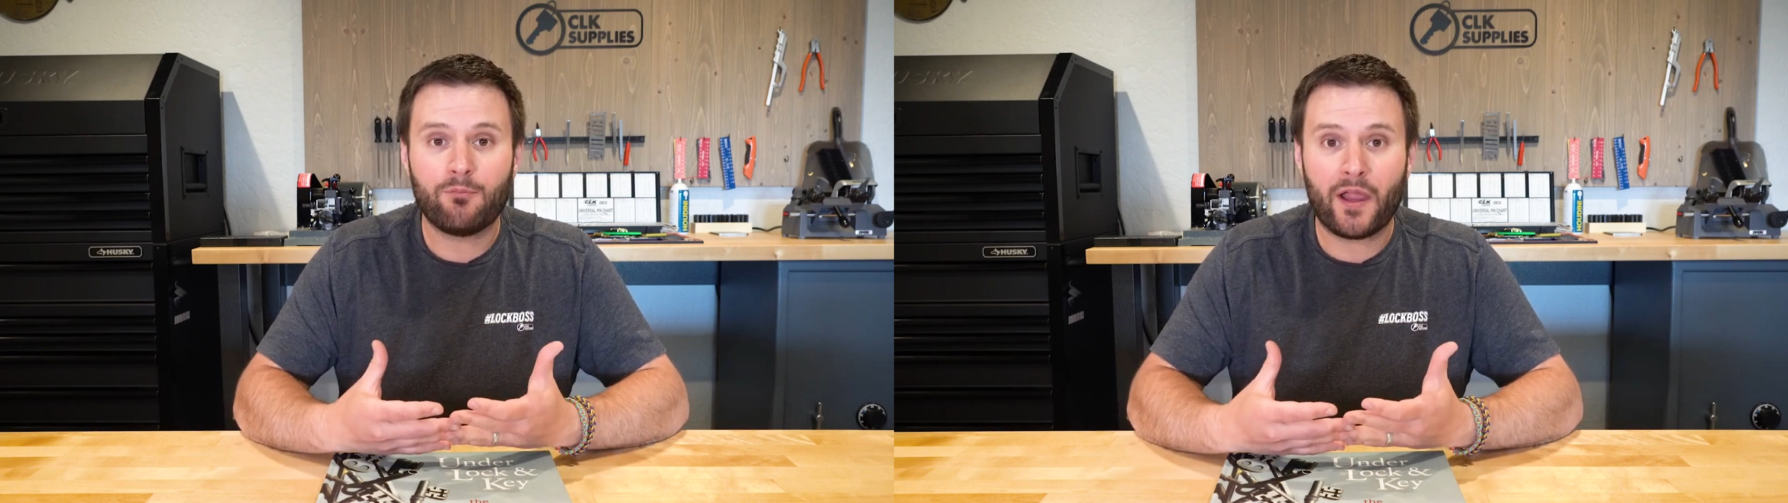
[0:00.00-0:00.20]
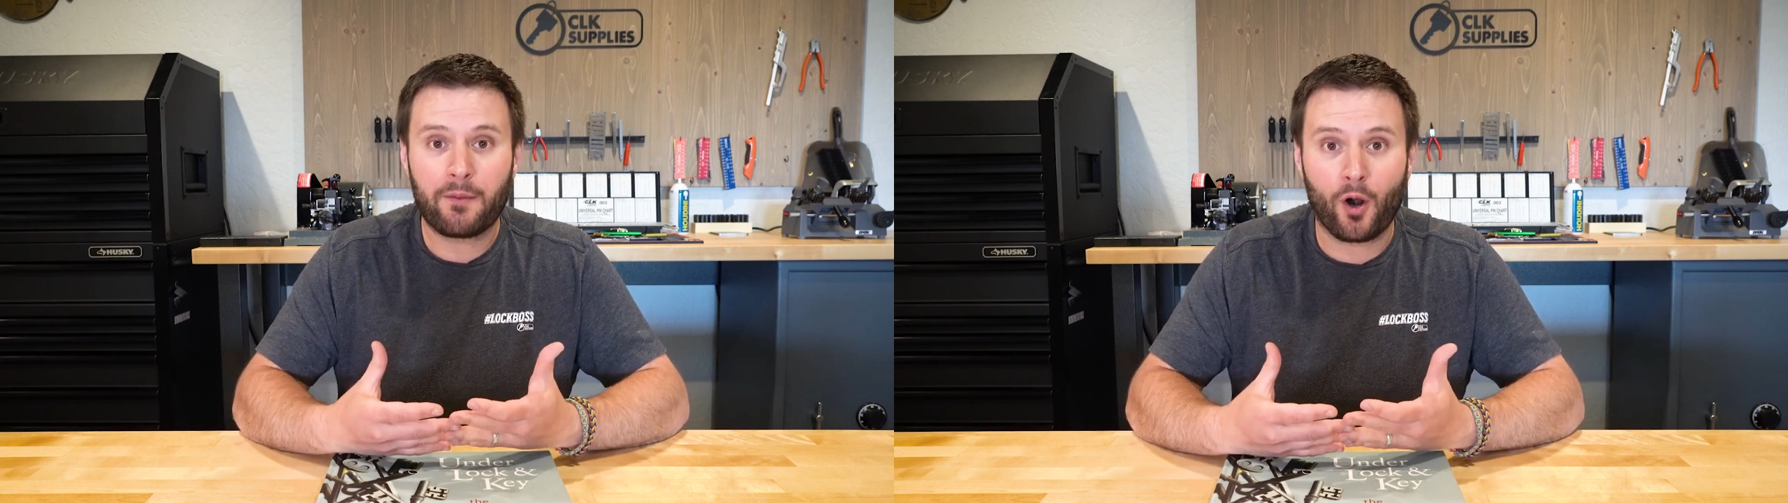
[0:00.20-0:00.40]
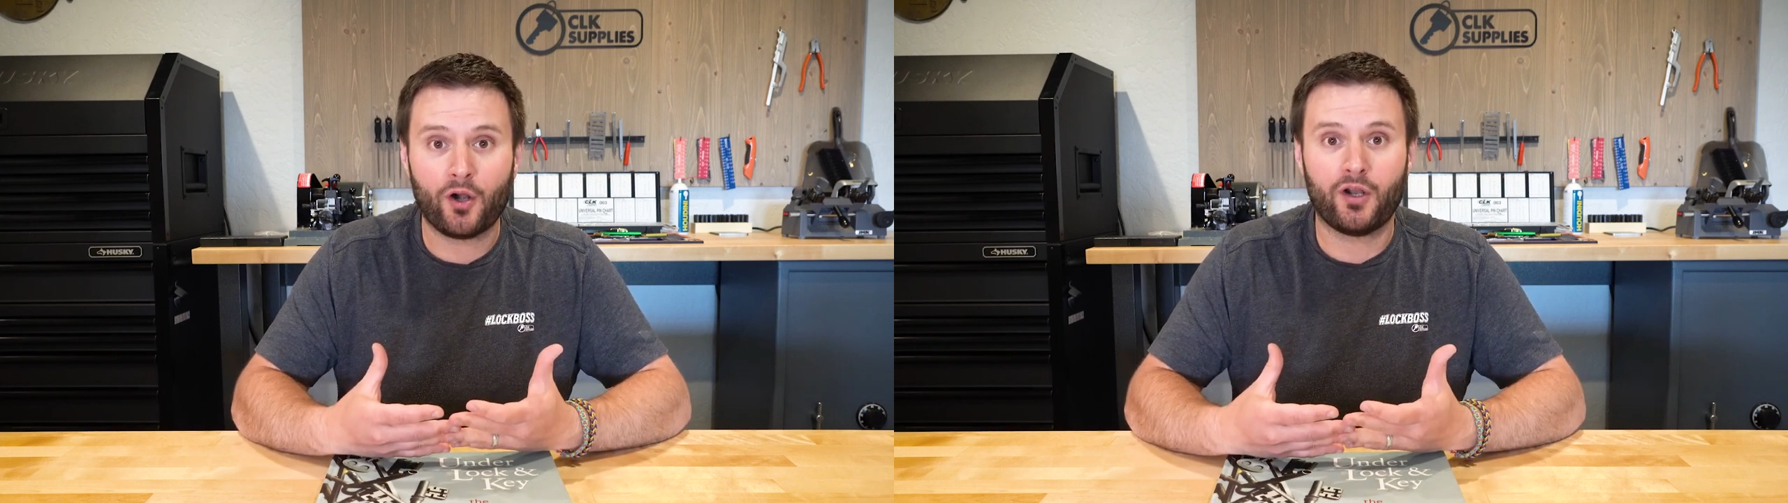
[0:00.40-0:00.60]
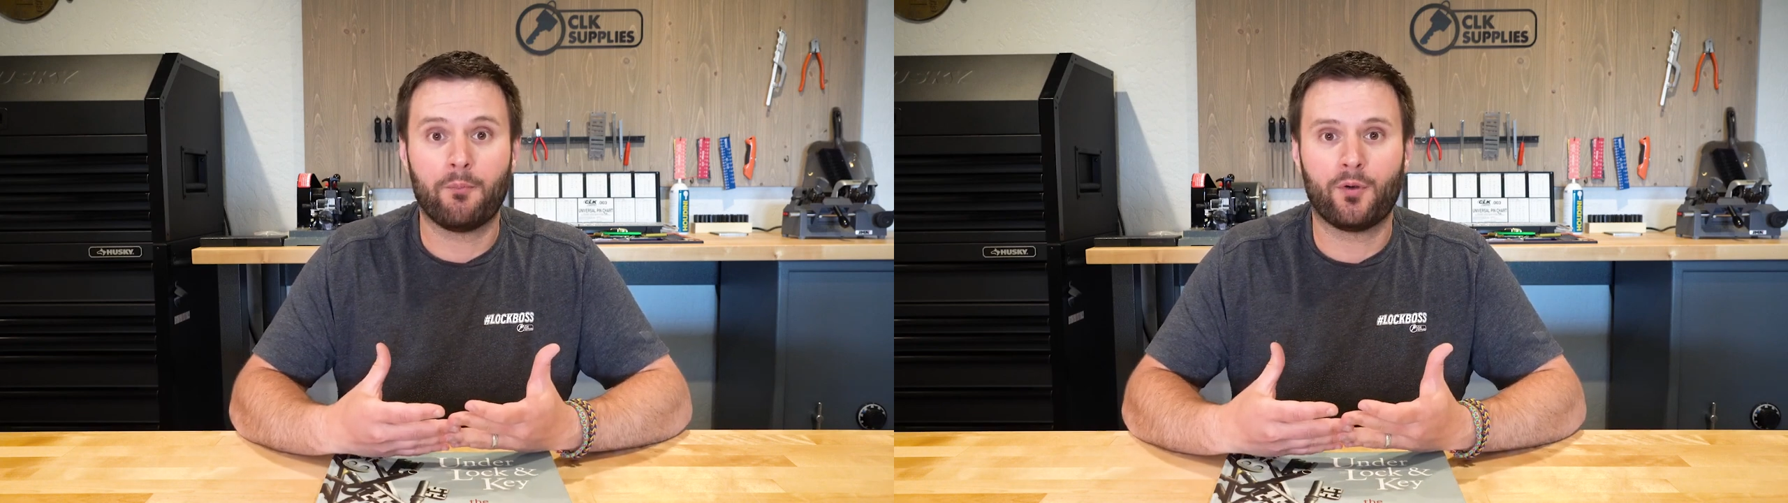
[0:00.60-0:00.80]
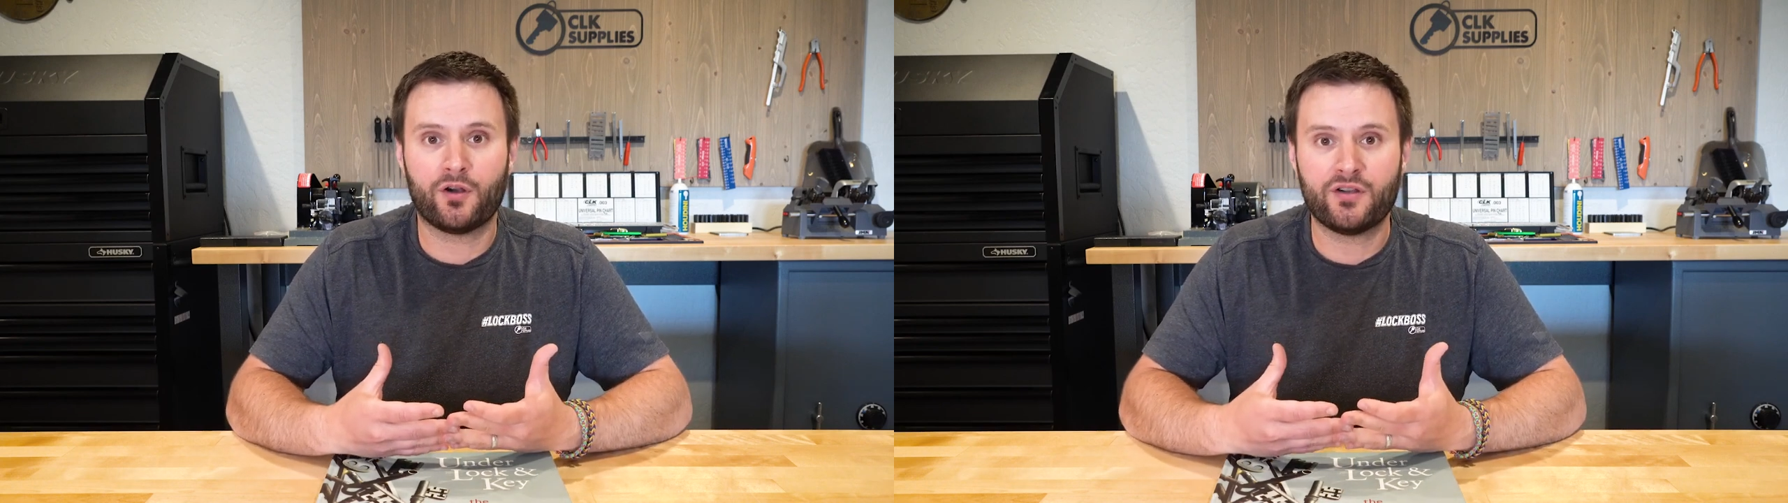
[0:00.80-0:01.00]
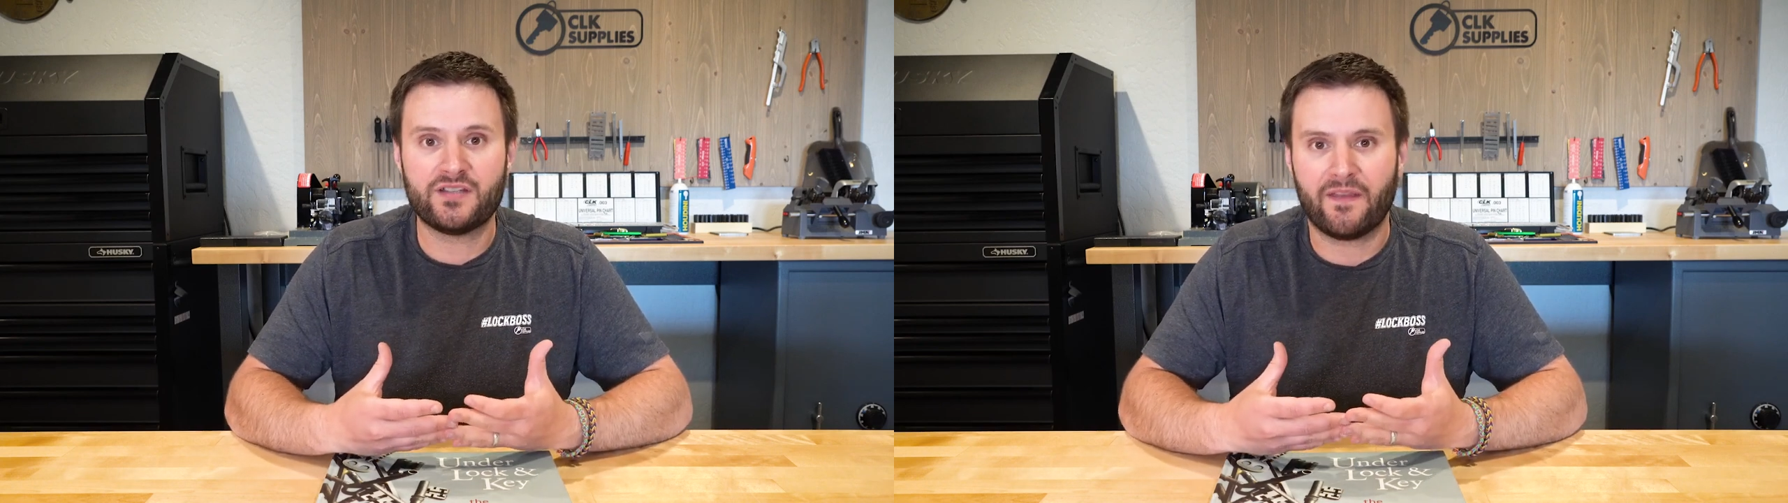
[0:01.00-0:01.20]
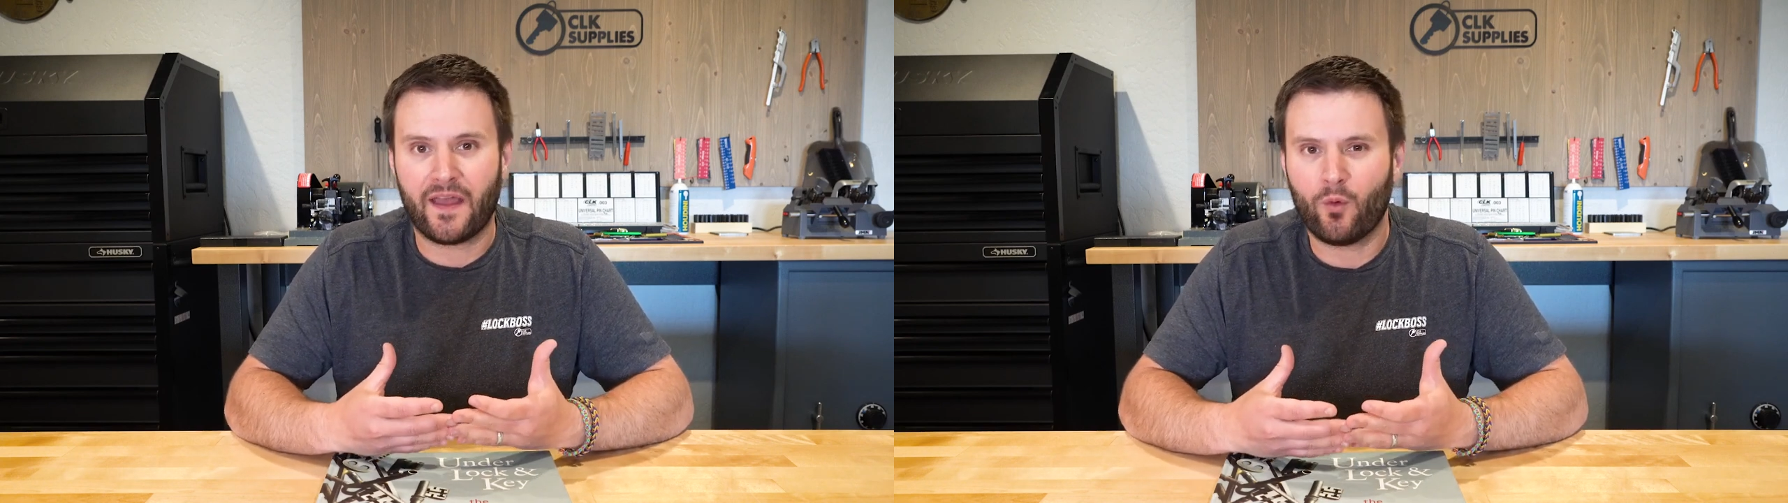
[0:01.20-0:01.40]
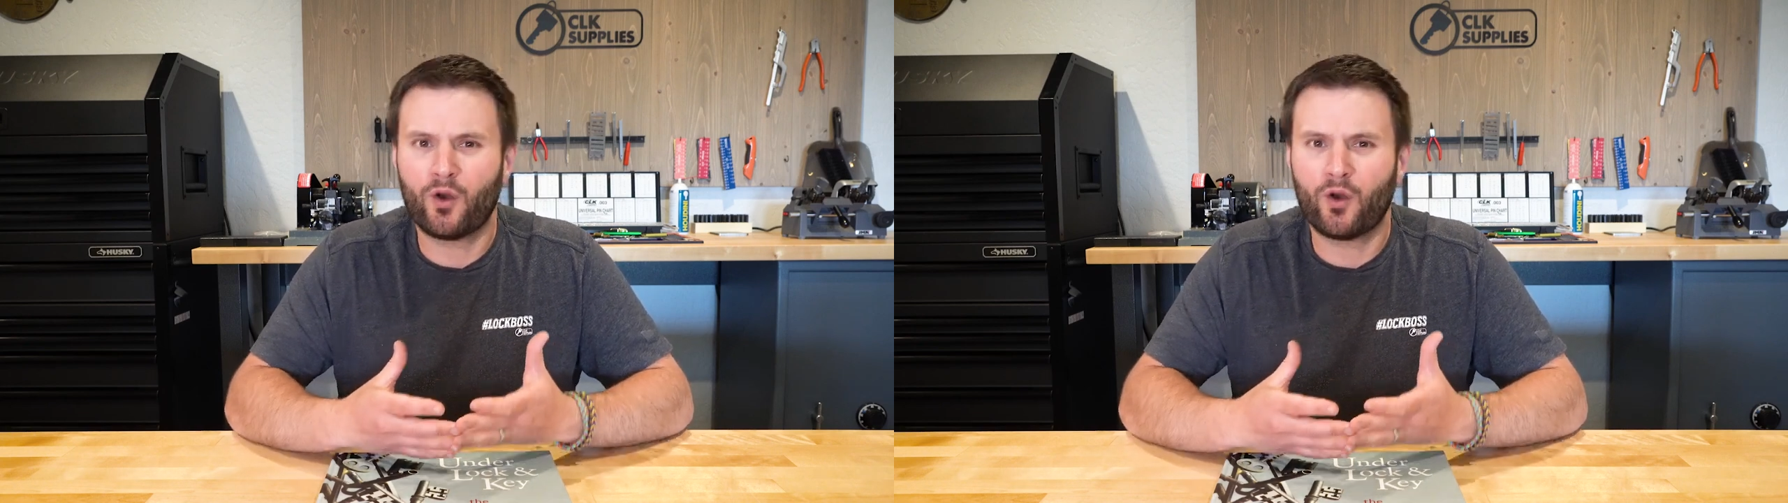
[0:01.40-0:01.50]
blank part numbers and like,